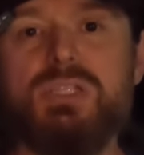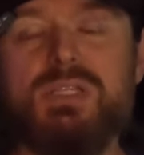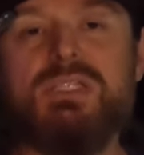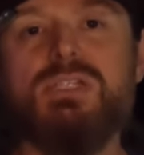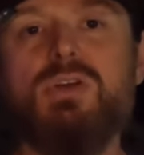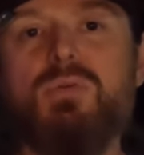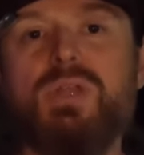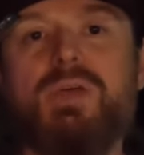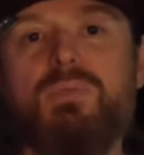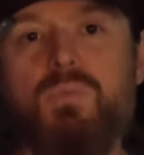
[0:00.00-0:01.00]
At least know,
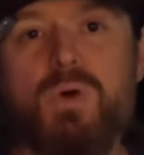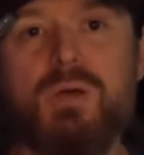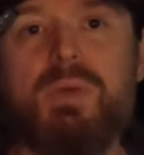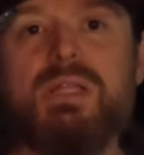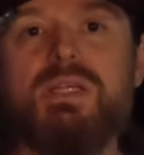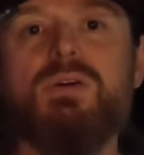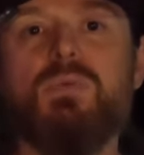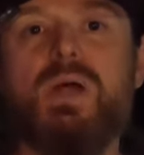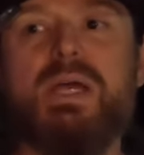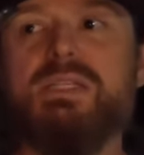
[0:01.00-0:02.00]
like, what are my
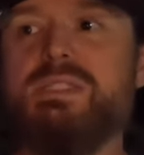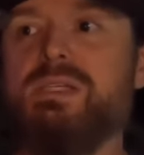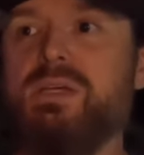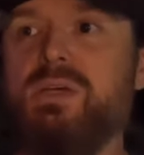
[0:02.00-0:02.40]
legal rights?